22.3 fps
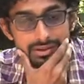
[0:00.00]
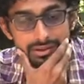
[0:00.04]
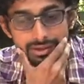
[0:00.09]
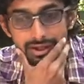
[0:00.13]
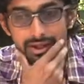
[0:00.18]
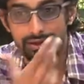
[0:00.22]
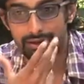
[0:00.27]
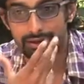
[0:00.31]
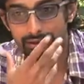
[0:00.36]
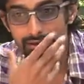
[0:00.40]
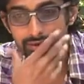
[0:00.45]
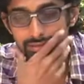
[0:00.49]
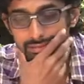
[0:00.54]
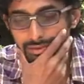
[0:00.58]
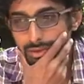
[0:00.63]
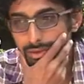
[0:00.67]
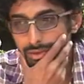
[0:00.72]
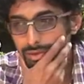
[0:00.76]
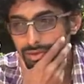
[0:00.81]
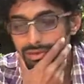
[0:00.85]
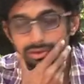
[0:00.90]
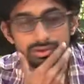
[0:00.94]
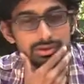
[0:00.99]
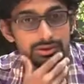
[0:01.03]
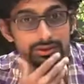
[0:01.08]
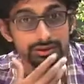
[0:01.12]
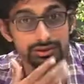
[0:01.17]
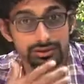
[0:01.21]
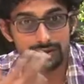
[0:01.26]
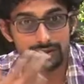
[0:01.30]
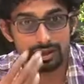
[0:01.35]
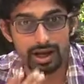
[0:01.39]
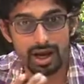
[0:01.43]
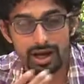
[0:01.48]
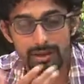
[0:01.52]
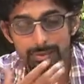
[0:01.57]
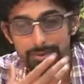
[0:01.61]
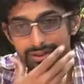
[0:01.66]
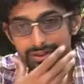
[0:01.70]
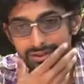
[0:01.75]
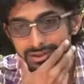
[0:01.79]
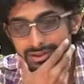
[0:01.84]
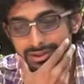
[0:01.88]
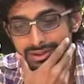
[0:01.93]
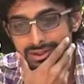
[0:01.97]
Like, no, it's the
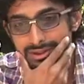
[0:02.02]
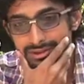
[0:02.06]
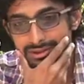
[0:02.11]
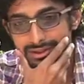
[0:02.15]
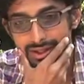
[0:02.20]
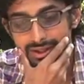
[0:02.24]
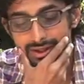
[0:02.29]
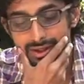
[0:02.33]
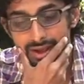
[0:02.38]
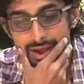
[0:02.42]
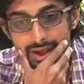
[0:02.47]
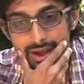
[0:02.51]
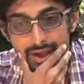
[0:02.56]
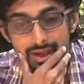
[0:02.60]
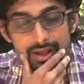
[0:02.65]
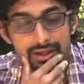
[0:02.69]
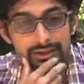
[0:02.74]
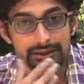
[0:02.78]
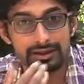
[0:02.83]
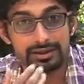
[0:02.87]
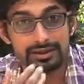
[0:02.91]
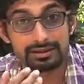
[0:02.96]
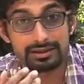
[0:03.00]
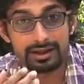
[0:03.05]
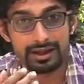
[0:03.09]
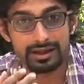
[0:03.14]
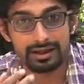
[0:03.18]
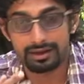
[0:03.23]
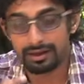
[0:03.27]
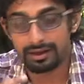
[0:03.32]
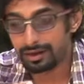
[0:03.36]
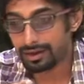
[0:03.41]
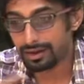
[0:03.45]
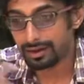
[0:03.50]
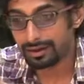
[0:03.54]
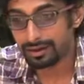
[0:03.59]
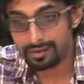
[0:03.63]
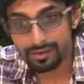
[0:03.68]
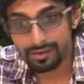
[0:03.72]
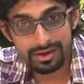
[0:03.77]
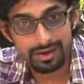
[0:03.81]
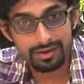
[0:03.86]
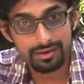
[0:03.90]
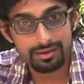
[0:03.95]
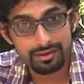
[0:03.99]
garbage in the sense like there's like
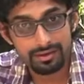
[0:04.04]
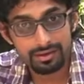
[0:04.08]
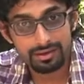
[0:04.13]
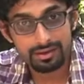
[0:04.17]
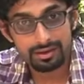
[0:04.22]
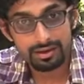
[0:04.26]
green